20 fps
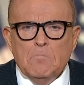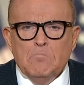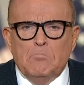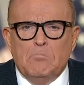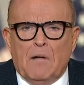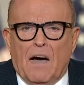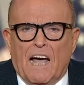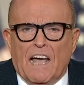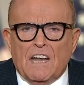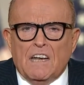
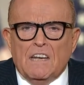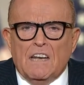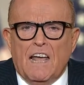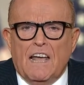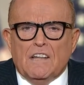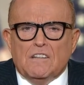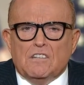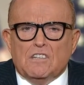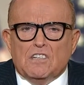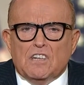Biden
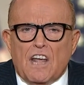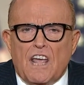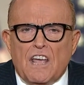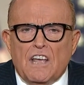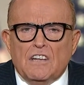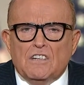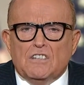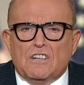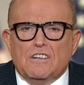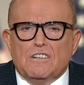has
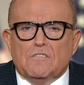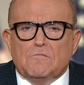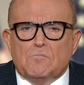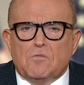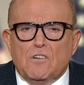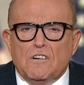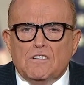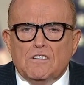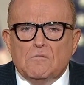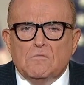changed his
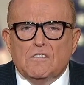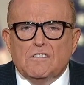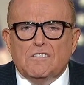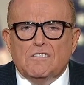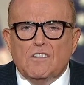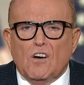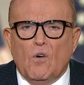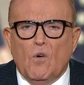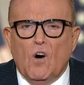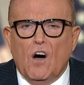principles
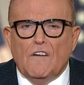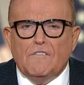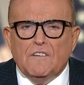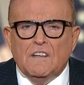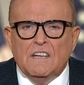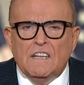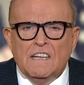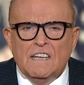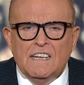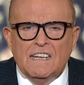so
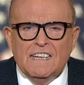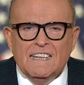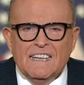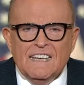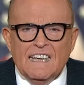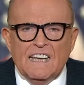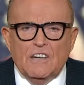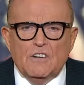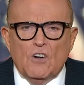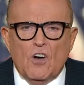often,
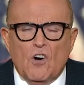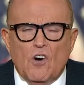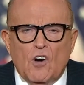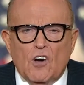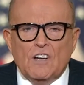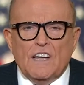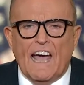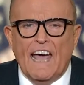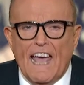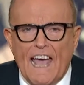he no
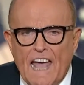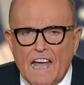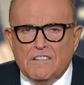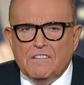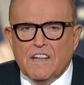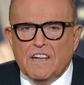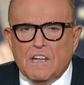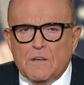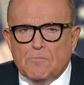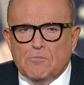longer has
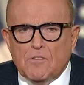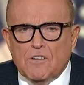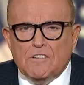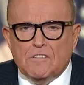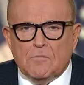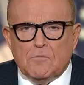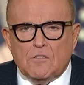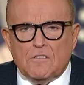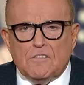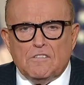any
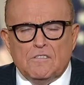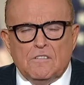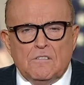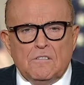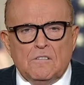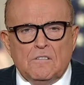principles.